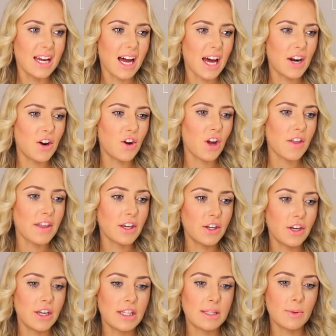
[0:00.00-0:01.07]
don't know, I
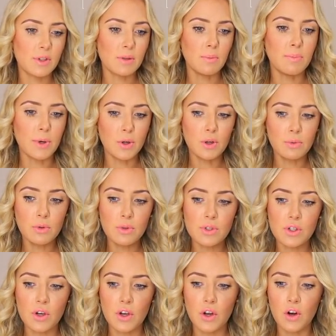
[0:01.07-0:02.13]
think it's most buildable,
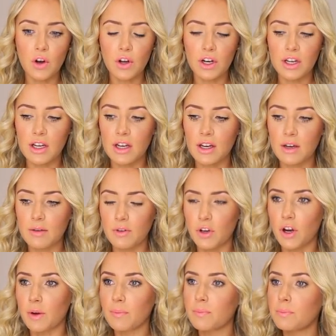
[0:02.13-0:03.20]
so you're not gonna, you
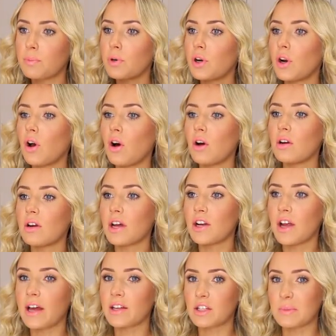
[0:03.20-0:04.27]
know, put it on and
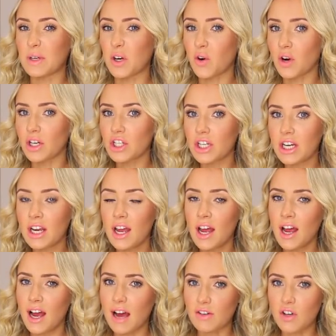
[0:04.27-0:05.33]
your hair's gonna be crunchy.
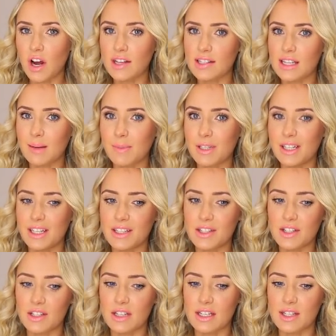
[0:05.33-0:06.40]
I tried some and
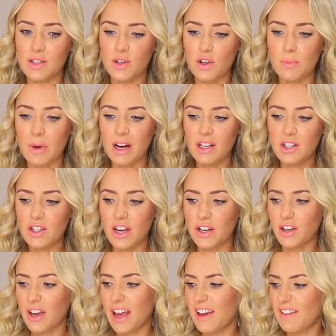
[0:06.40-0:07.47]
it's just, it's too much,
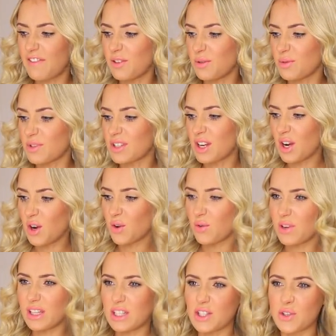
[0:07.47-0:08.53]
and your hair feels
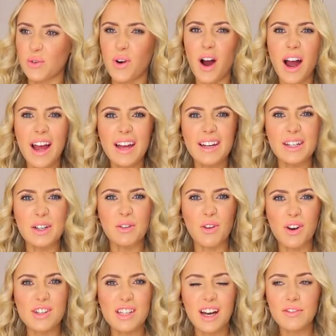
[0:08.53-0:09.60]
really dry and
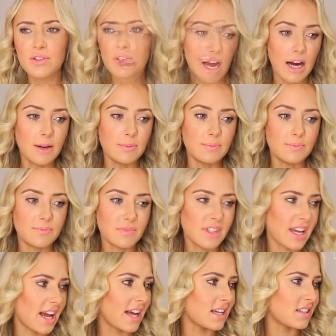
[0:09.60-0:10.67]
gross after it.
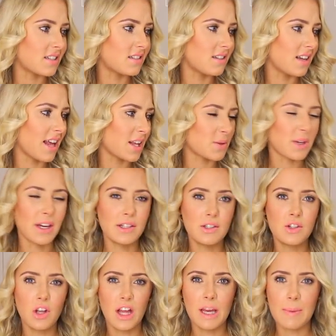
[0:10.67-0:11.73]
Yeah, that's what
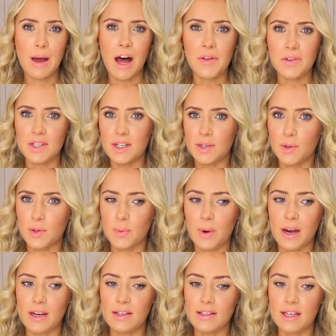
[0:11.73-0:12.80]
I don't like about other sea salt
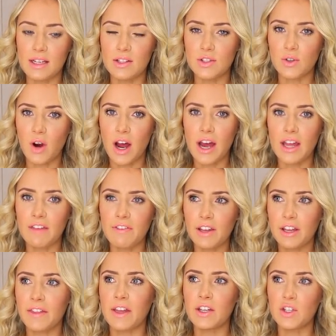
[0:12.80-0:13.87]
sprays. They dry, I
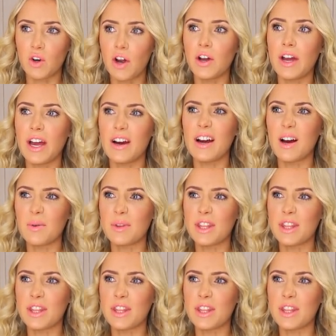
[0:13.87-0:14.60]
feel like they dry your hair out